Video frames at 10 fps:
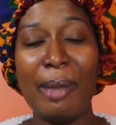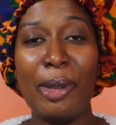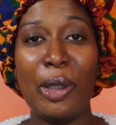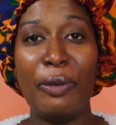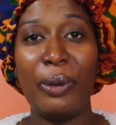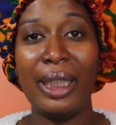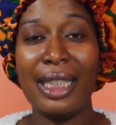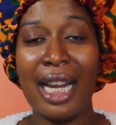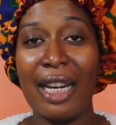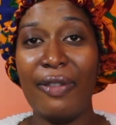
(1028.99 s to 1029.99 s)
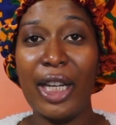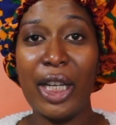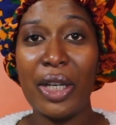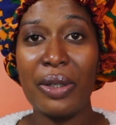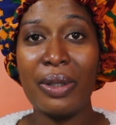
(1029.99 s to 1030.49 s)
Let me know if you like this kind of
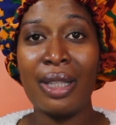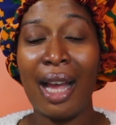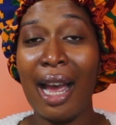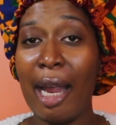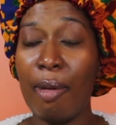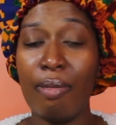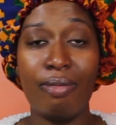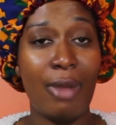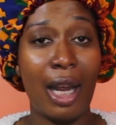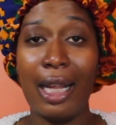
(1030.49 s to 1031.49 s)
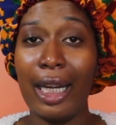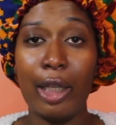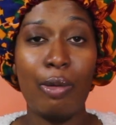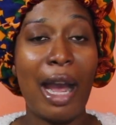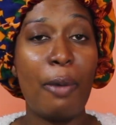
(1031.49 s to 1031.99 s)
videos. I'm not gonna lie to
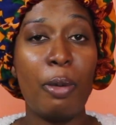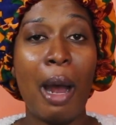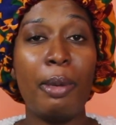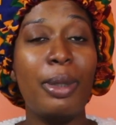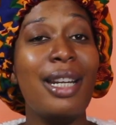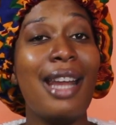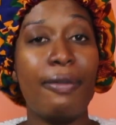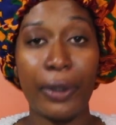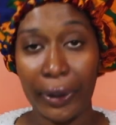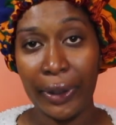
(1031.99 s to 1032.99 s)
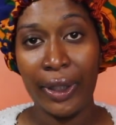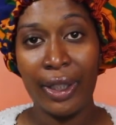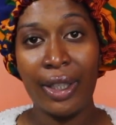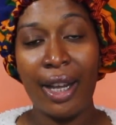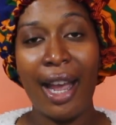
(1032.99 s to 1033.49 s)
you, I will probably never,
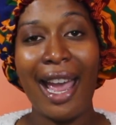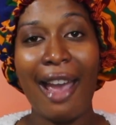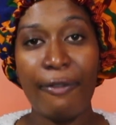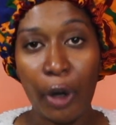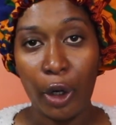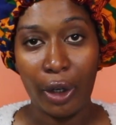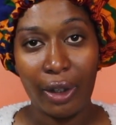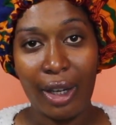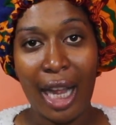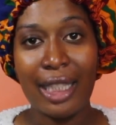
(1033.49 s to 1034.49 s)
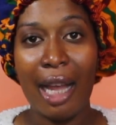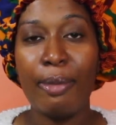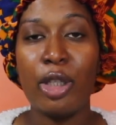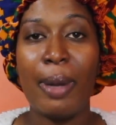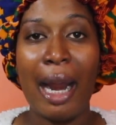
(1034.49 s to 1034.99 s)
ever
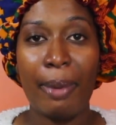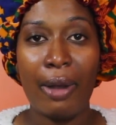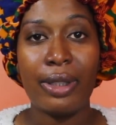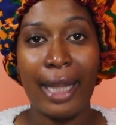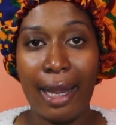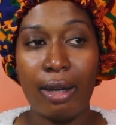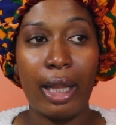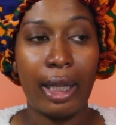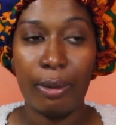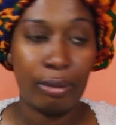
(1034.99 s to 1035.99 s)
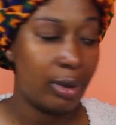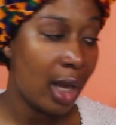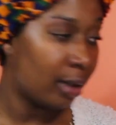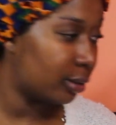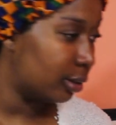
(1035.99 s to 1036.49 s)
attempt to do my eyebrows again. Like,
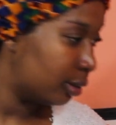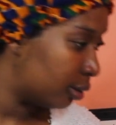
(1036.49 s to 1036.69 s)
no.